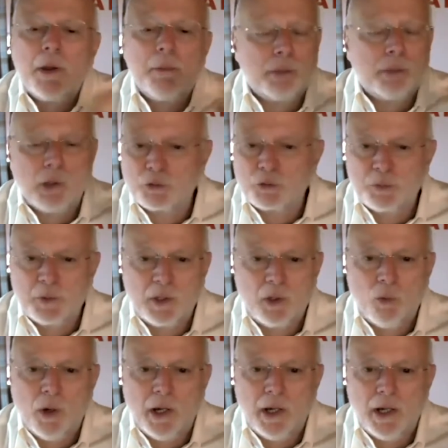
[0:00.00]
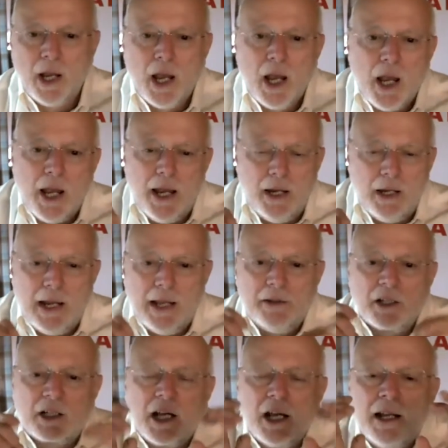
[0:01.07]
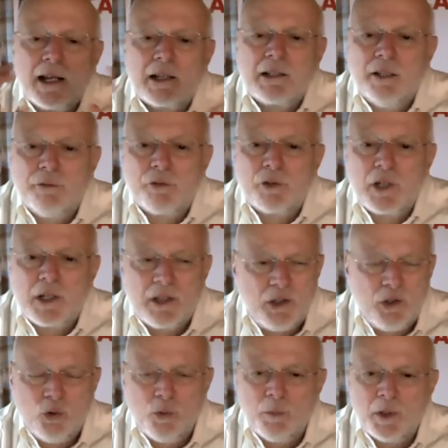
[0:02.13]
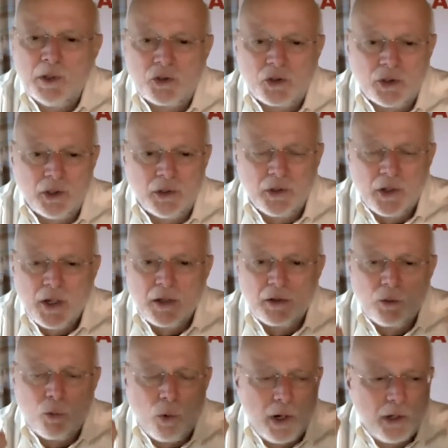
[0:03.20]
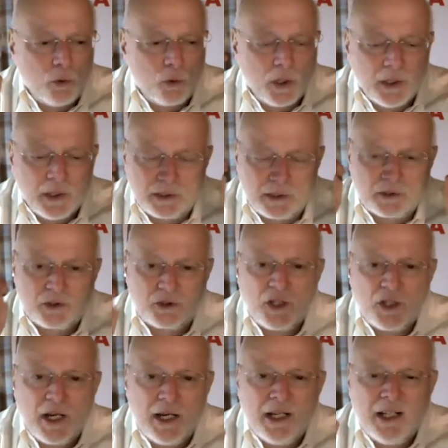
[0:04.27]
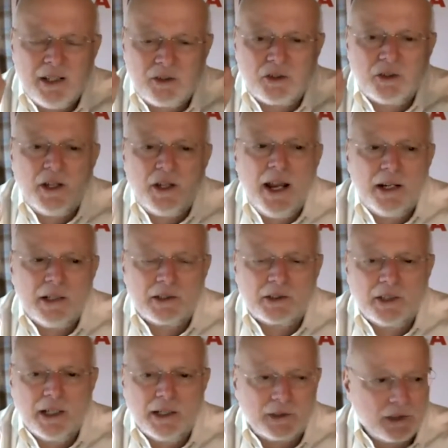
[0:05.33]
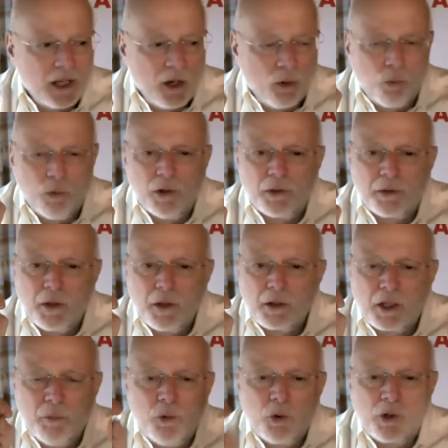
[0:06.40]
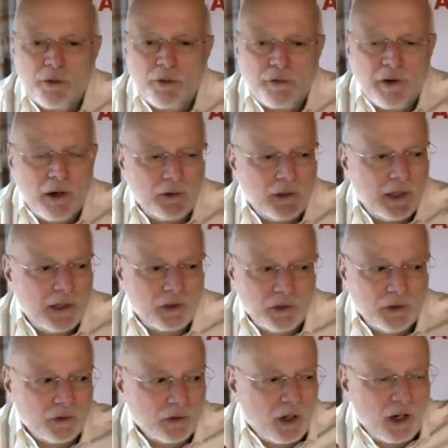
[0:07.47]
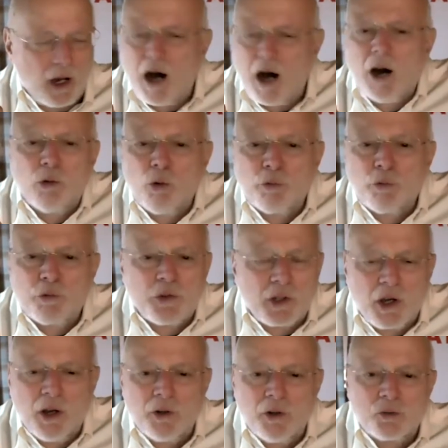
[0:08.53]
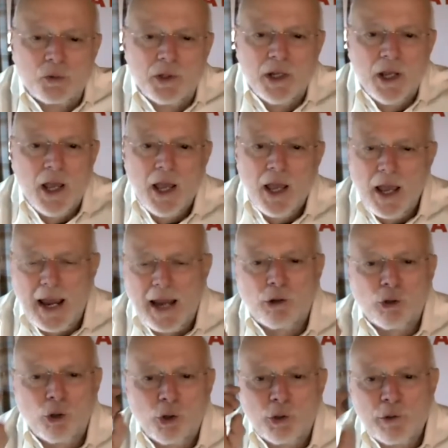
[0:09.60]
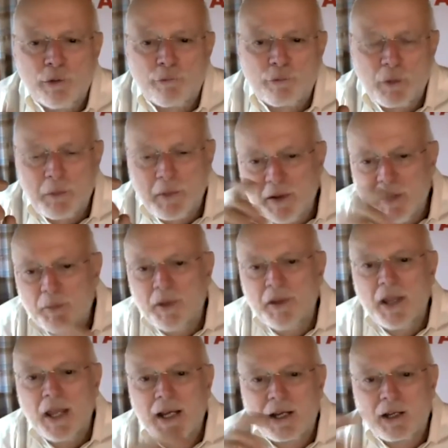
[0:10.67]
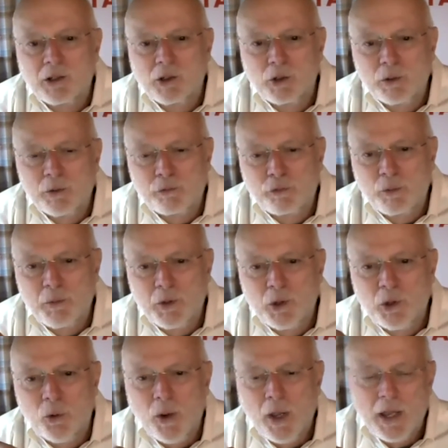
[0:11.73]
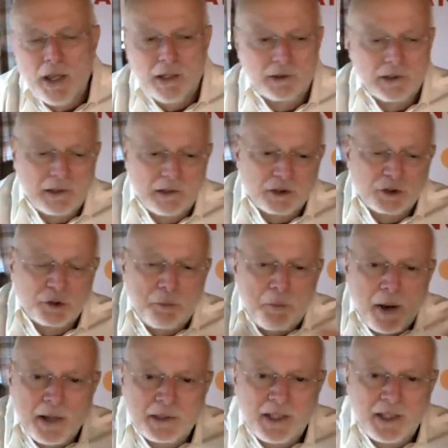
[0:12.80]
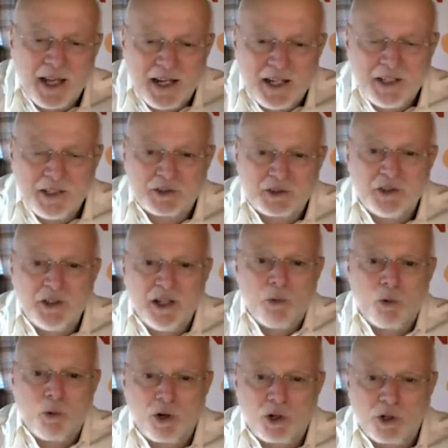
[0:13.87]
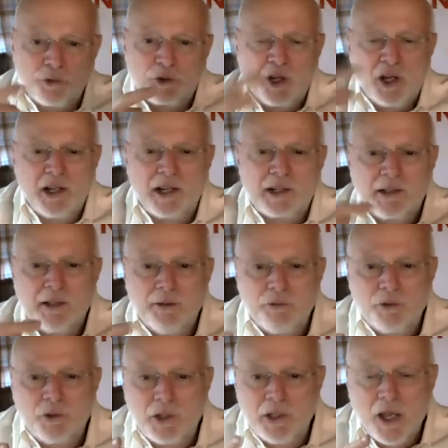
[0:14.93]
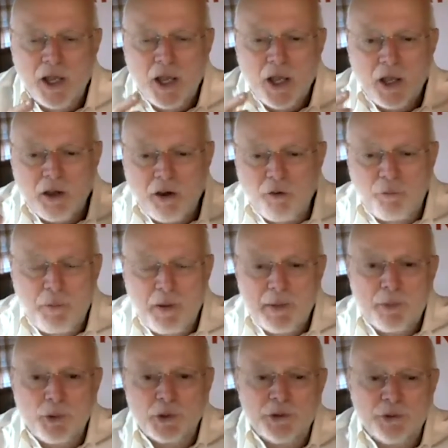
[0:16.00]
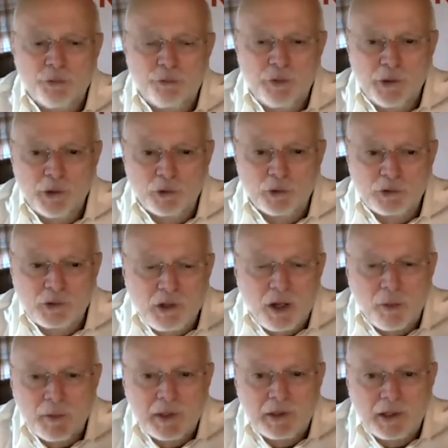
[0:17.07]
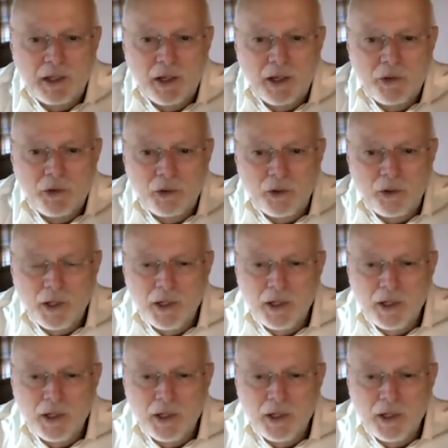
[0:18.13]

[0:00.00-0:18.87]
blows me away. And the connectivity that you mentioned, the way you can exchange data sets with community foundations all over the country and learn from them, and they can learn from you. It's like this spontaneous network of connectivity of people in the field coming together